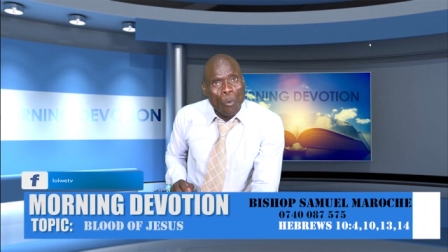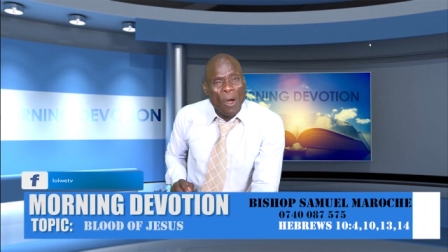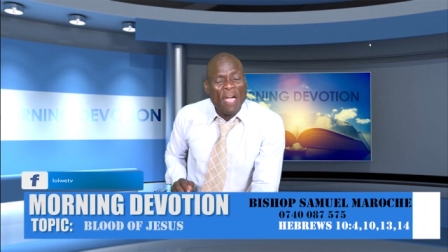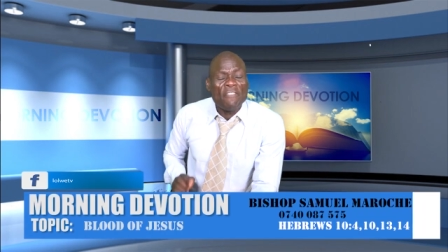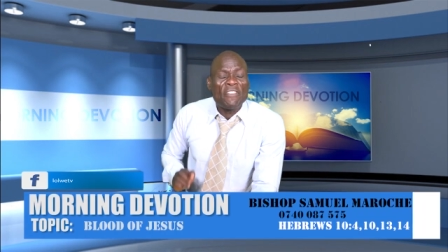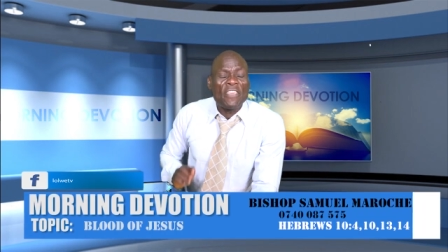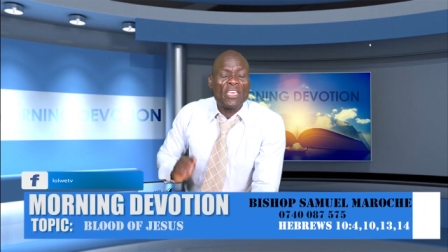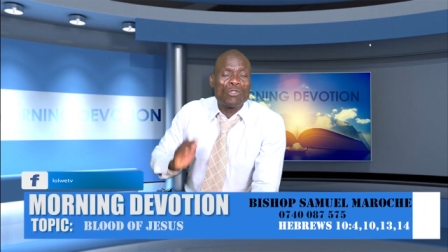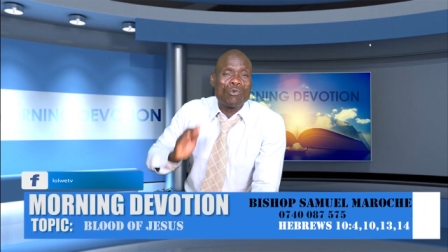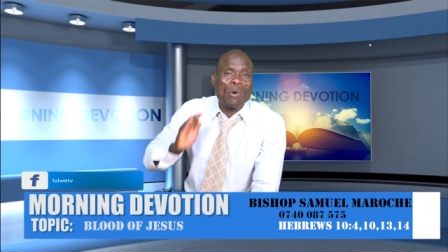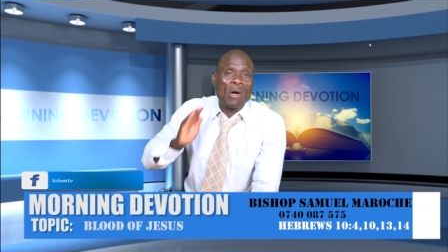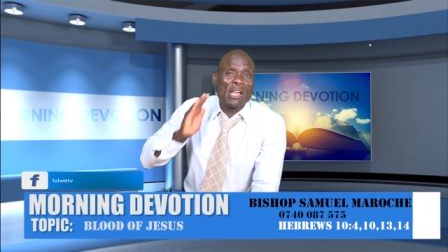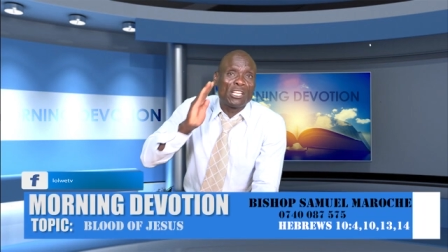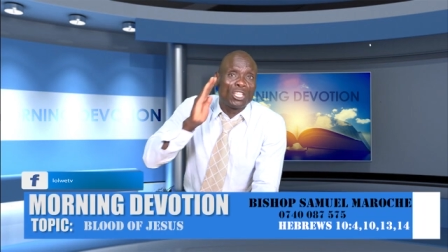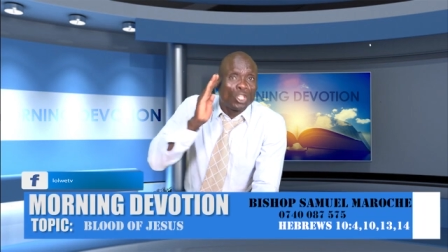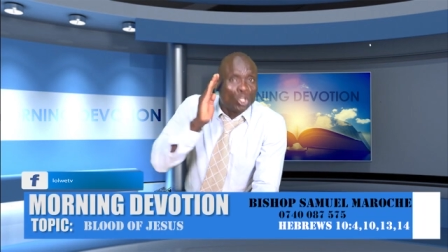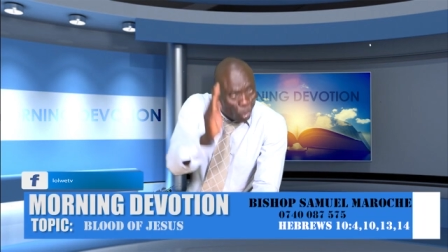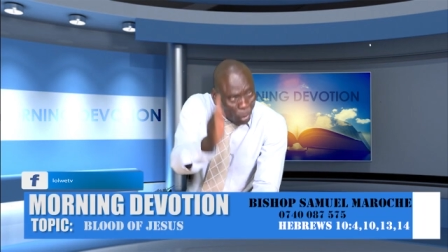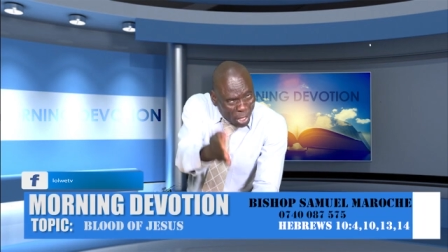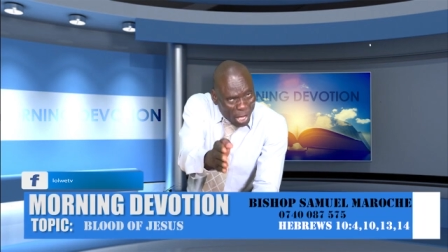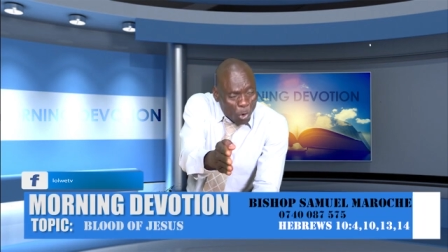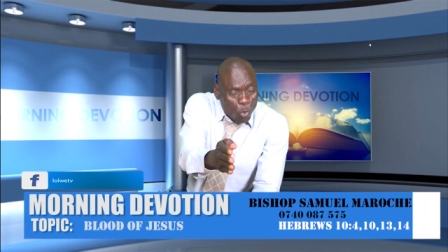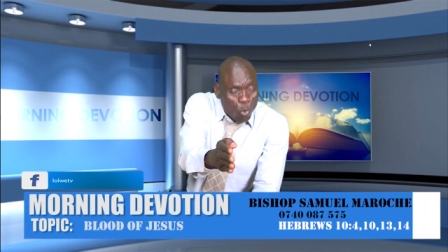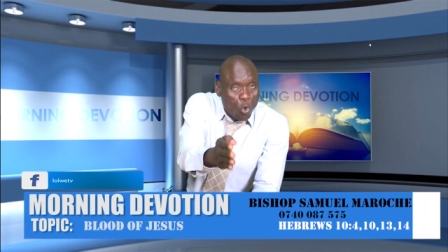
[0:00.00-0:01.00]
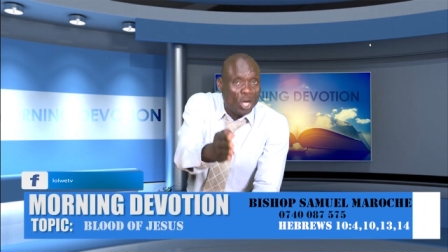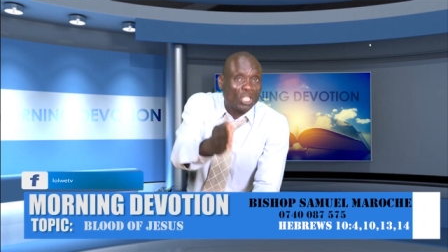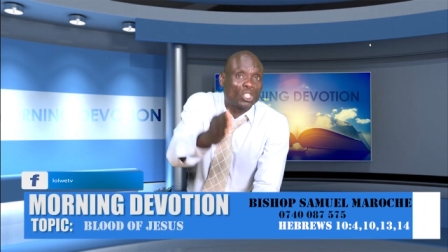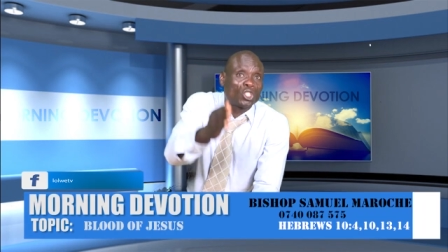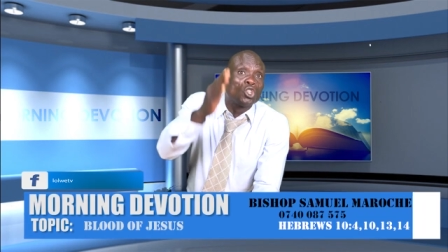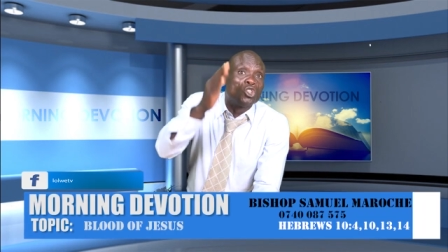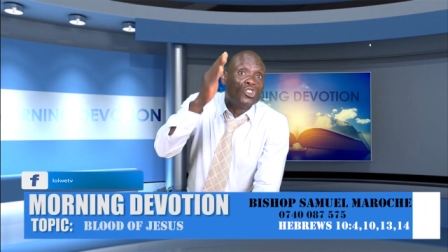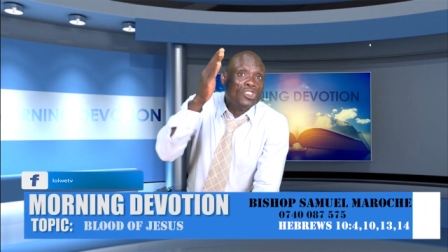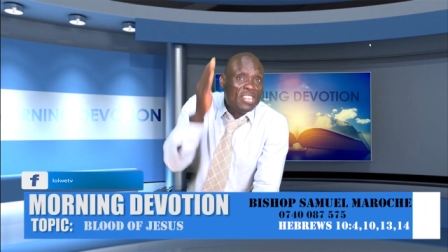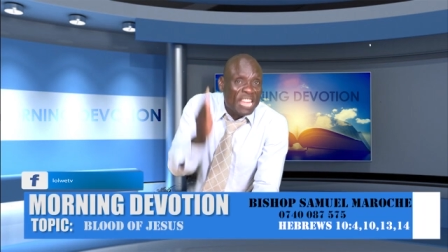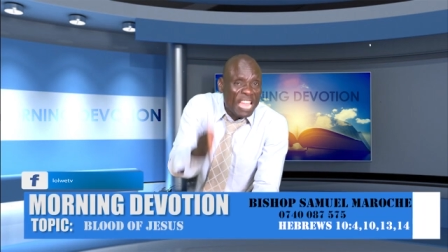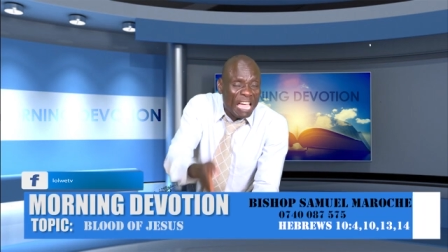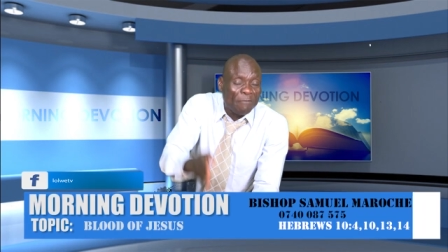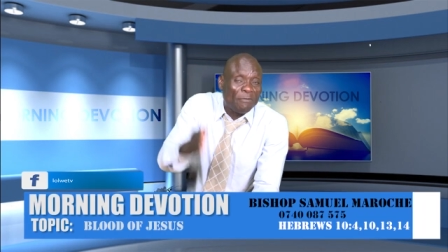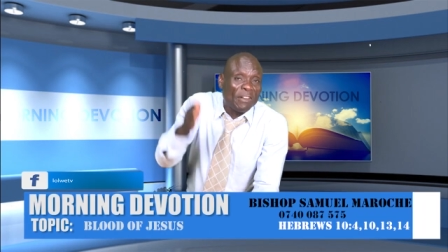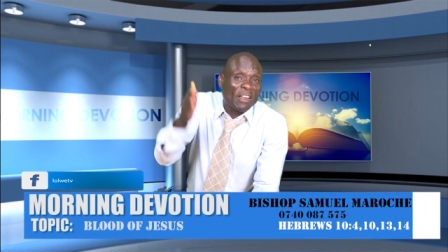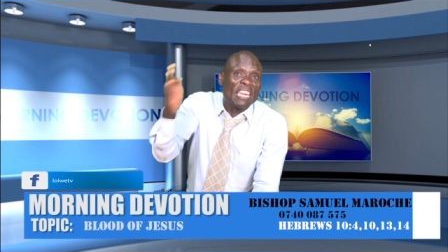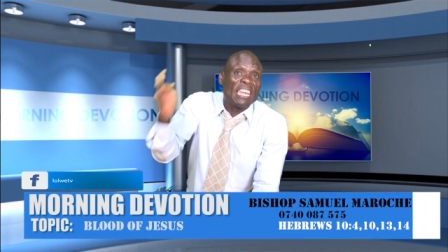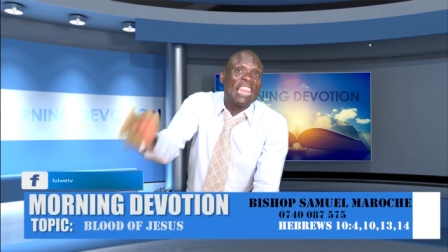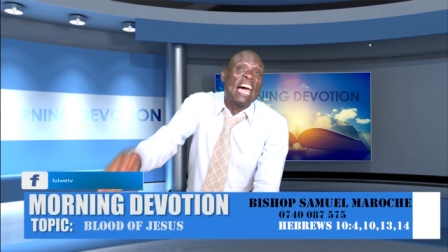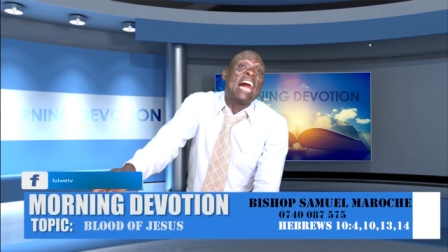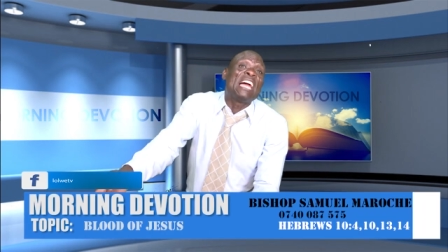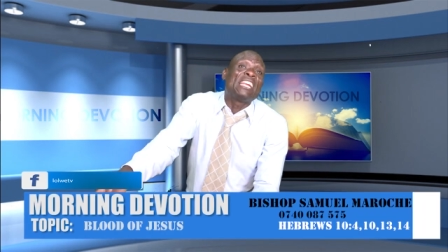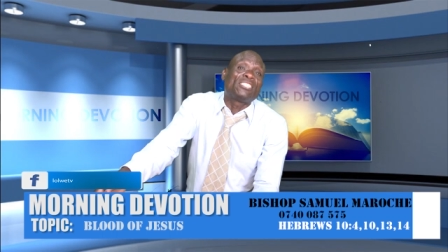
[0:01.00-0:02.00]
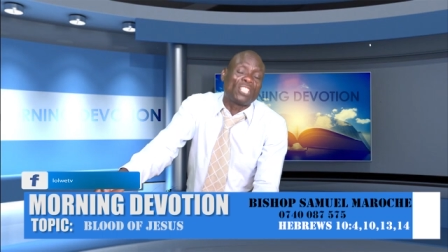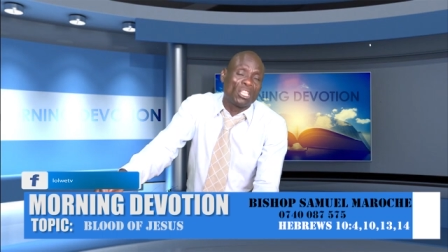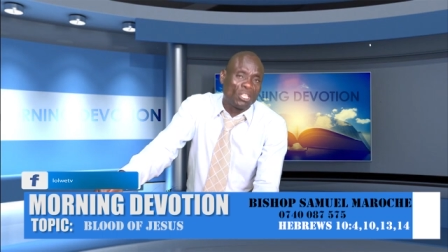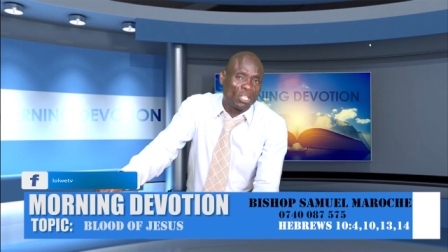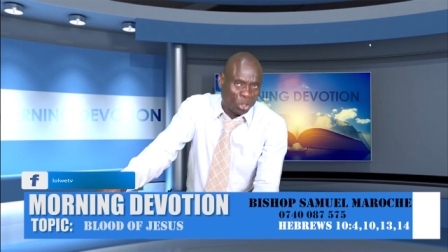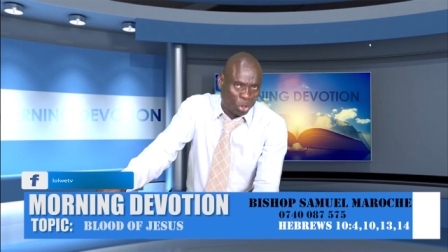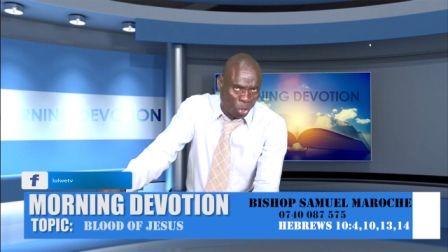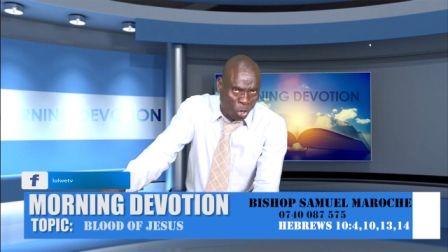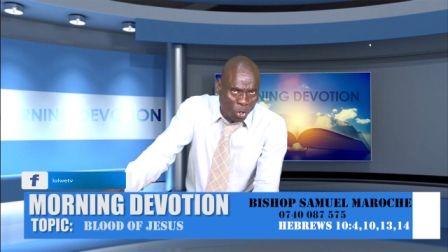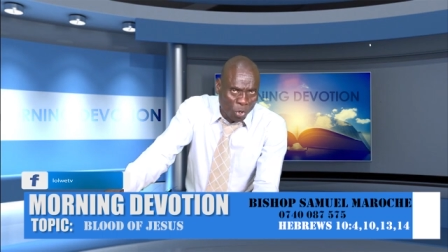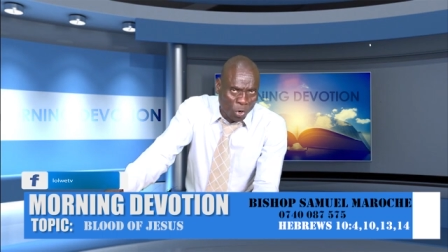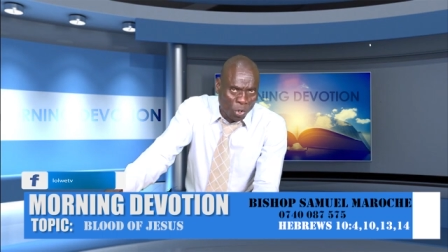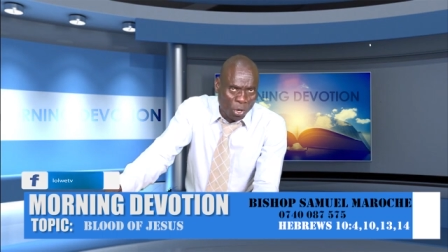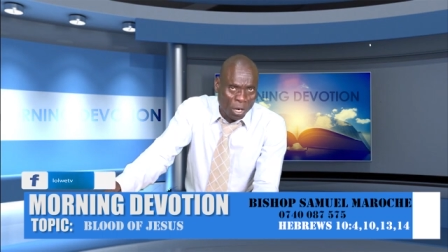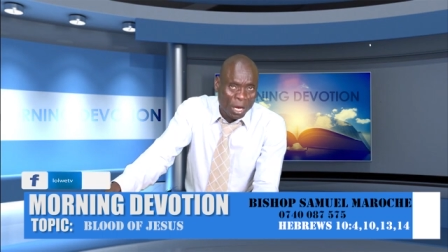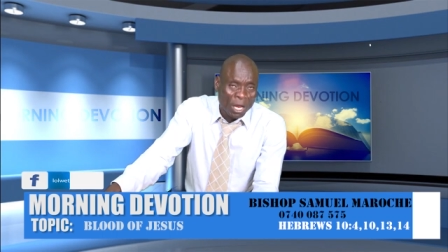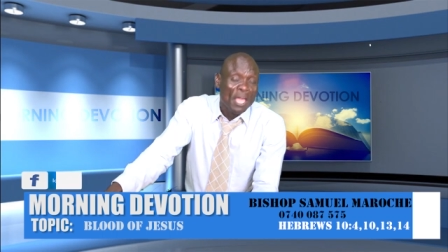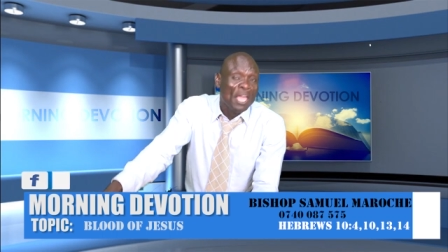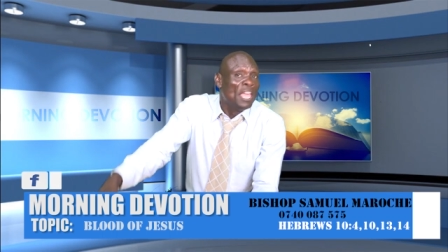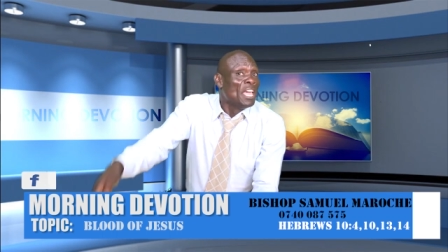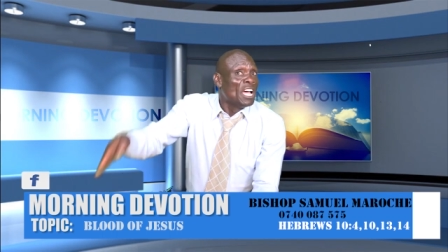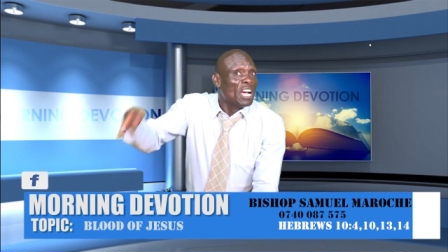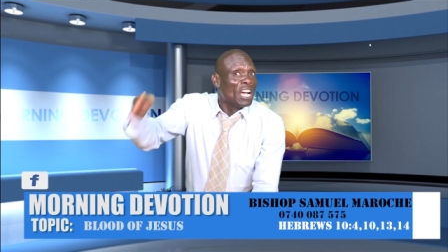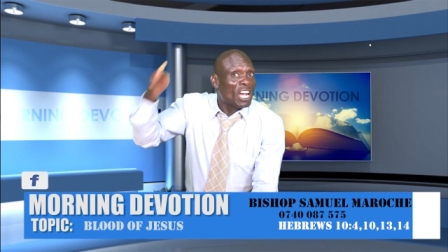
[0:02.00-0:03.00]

Whether you are doing what you never learned in school,